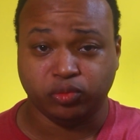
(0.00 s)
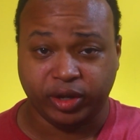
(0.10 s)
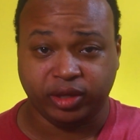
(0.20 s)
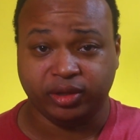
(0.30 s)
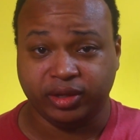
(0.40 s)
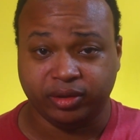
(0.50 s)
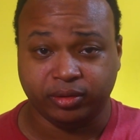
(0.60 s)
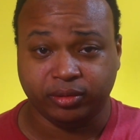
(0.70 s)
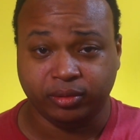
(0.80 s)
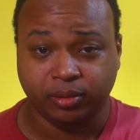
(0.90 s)

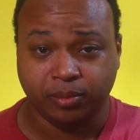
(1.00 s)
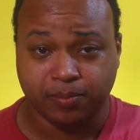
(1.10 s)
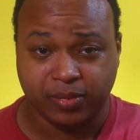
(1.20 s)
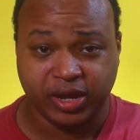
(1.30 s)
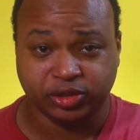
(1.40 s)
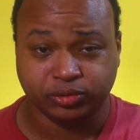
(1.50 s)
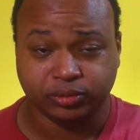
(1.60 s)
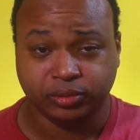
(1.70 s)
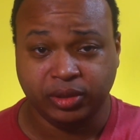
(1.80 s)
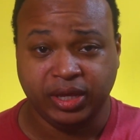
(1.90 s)
regulator
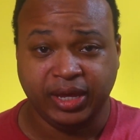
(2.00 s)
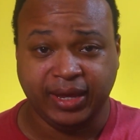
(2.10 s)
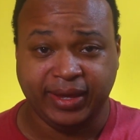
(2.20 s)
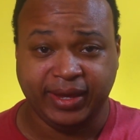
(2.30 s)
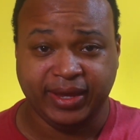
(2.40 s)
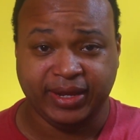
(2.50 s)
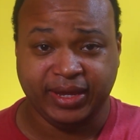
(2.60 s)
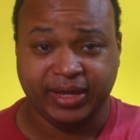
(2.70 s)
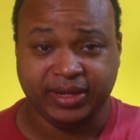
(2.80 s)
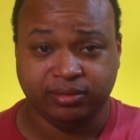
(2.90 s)
module and
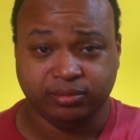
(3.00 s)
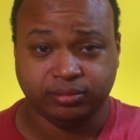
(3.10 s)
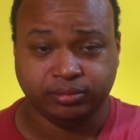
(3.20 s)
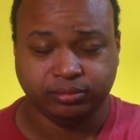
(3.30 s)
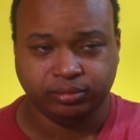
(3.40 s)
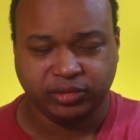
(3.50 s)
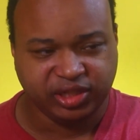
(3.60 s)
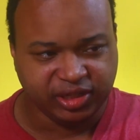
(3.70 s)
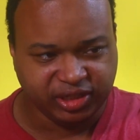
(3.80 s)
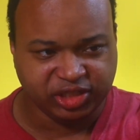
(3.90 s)
it
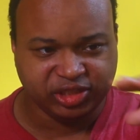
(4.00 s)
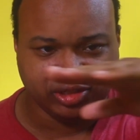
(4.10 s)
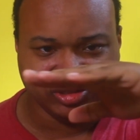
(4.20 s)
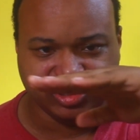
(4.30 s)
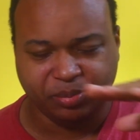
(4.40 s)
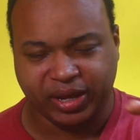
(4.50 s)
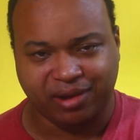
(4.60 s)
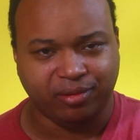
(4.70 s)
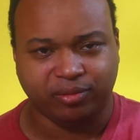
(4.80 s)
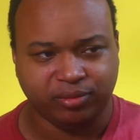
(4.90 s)
conditions the
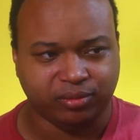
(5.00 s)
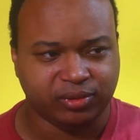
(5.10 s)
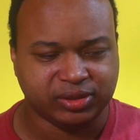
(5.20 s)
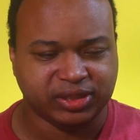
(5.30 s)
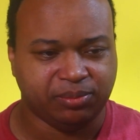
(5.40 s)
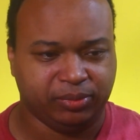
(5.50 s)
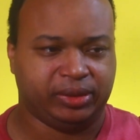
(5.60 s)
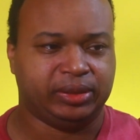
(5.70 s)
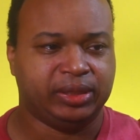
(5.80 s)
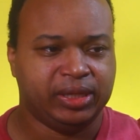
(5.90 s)
power. Well, what does that
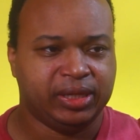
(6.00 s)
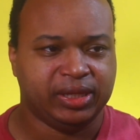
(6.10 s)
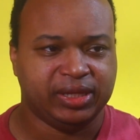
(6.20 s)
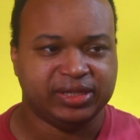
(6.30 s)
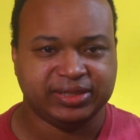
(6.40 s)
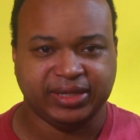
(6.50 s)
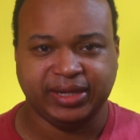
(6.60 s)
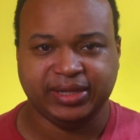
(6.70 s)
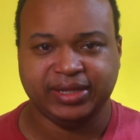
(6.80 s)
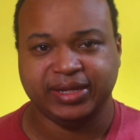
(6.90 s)
mean? Let's
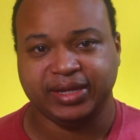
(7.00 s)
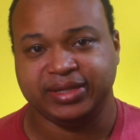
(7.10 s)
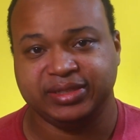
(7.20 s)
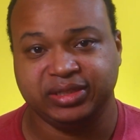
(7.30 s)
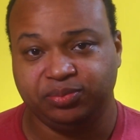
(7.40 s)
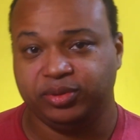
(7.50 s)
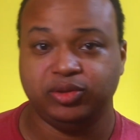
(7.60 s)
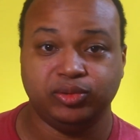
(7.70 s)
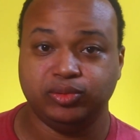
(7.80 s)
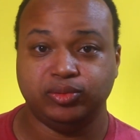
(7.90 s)
say that a C P
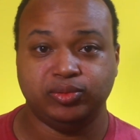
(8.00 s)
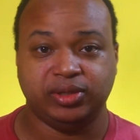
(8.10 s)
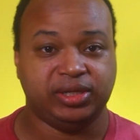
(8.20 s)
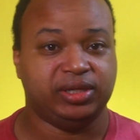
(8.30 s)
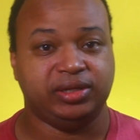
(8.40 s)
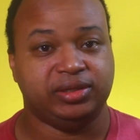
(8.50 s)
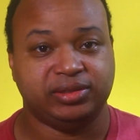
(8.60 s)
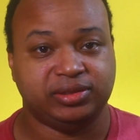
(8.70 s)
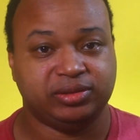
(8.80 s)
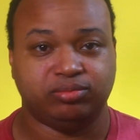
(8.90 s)
U
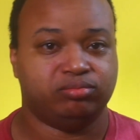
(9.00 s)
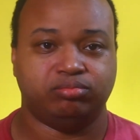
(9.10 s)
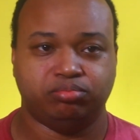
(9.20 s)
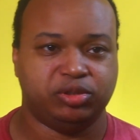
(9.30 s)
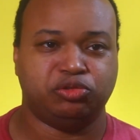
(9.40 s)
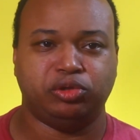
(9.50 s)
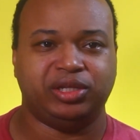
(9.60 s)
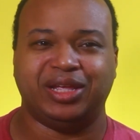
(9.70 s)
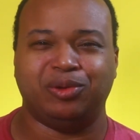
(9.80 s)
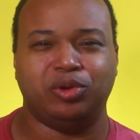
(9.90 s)
needs
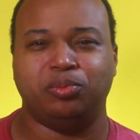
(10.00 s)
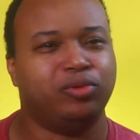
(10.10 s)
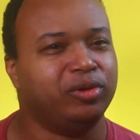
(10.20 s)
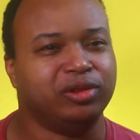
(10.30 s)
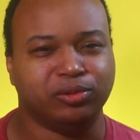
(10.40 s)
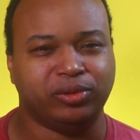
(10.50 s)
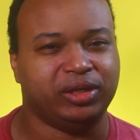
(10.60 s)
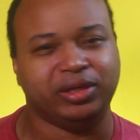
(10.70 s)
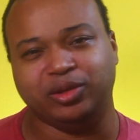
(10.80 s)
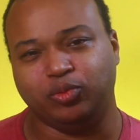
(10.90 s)
between like one point
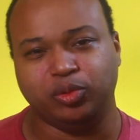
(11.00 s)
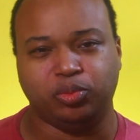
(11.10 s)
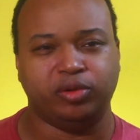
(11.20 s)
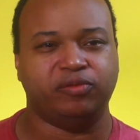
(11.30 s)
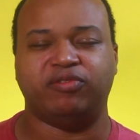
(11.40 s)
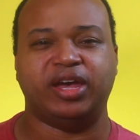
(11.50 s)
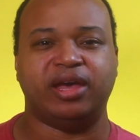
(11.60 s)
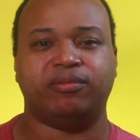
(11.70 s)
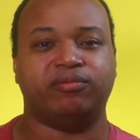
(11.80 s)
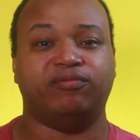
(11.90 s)
three and one point
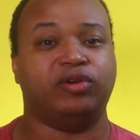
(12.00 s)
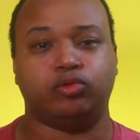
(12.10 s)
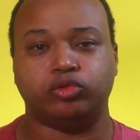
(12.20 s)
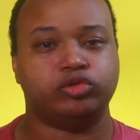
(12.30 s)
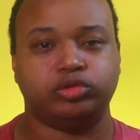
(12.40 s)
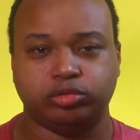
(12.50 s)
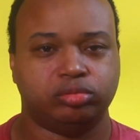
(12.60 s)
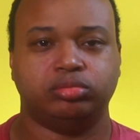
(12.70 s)
five volts